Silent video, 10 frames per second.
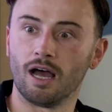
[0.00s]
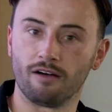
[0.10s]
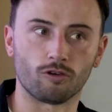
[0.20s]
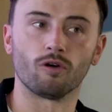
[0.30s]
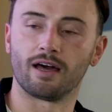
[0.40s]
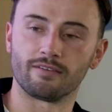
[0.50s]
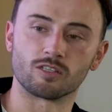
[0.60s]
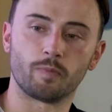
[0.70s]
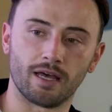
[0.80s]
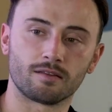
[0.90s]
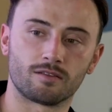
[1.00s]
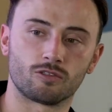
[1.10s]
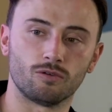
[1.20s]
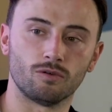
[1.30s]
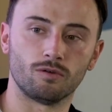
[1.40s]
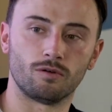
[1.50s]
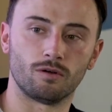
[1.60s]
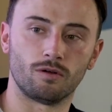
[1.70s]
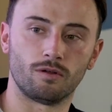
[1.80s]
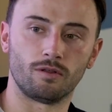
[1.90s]
I've got that respect. So
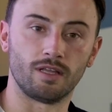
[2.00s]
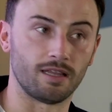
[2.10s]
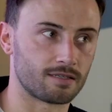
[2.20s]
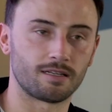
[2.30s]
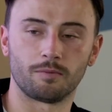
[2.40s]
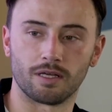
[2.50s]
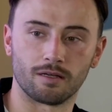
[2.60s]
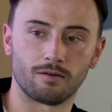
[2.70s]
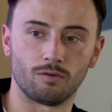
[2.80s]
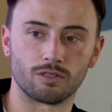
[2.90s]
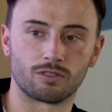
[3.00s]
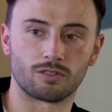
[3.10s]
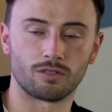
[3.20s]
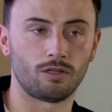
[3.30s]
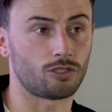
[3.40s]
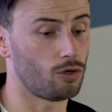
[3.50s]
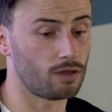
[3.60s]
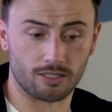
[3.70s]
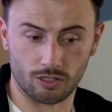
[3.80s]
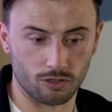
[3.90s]
they listen to me, which it's not
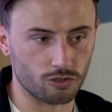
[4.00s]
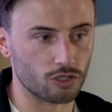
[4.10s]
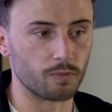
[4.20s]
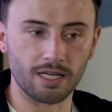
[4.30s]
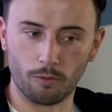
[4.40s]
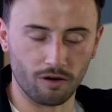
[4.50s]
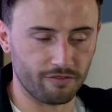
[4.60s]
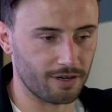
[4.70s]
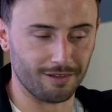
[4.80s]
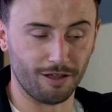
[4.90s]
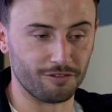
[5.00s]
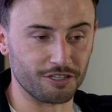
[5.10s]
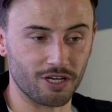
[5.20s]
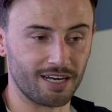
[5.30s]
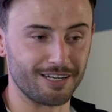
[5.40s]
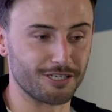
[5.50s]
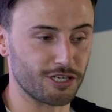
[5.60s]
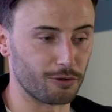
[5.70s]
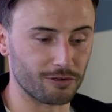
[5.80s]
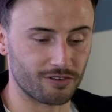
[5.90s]
just me. I work for a lovely charity.
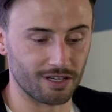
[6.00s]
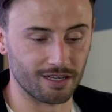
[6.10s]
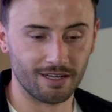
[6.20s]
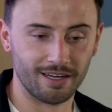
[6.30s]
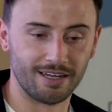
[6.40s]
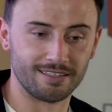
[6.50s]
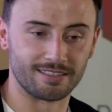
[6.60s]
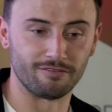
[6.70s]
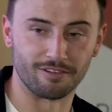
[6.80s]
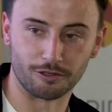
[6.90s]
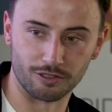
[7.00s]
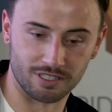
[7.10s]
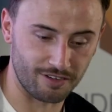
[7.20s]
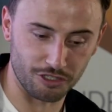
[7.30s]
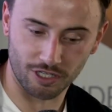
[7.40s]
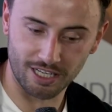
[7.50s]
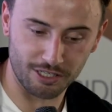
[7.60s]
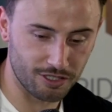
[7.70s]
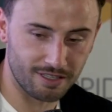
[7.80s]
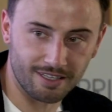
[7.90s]
Shout out to Time for Inclusive
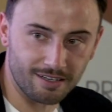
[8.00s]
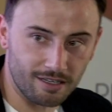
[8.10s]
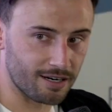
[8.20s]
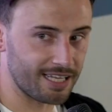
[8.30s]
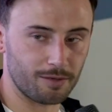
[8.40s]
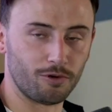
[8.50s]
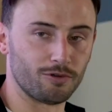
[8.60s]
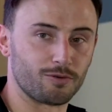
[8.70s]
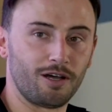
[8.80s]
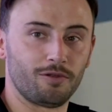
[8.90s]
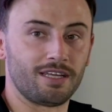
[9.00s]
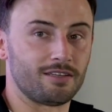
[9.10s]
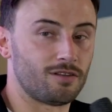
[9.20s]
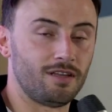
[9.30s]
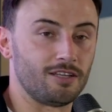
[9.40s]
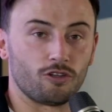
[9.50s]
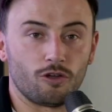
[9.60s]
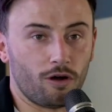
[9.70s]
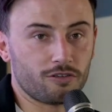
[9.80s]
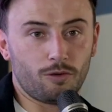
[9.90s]
Education. They're incredible as well. They do the
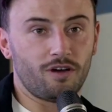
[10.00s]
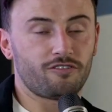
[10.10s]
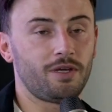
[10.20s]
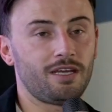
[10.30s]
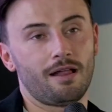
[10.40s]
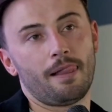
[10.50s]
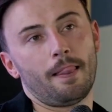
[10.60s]
workshop with me.